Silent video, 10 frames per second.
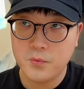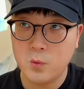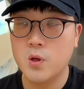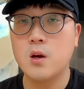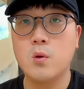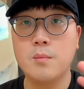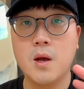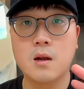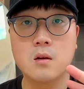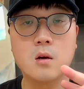when I went
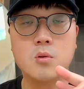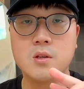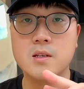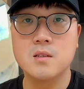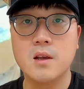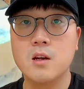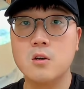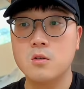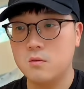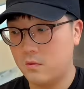back a couple of days
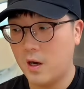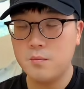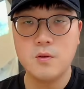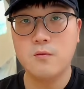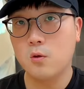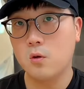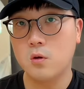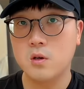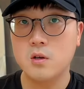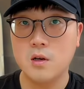later, right
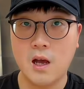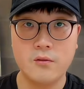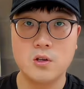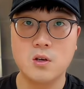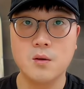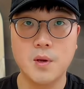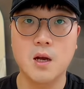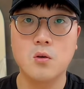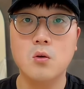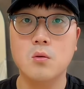before having to come
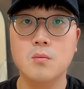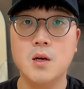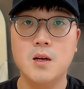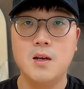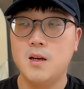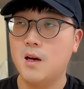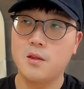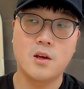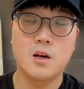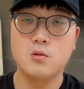back home, I
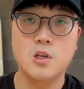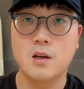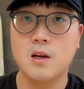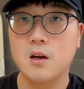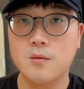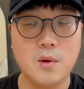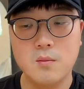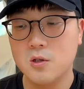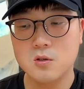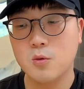thought I would check it out and
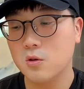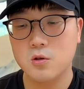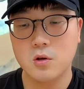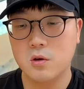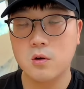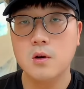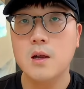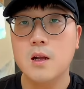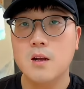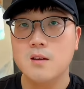maybe just pull the trigger.
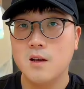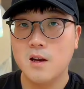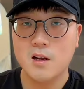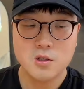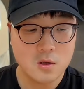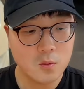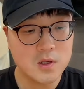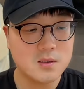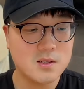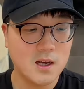It actually
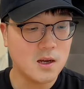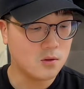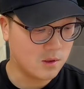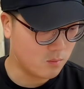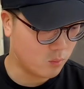went down in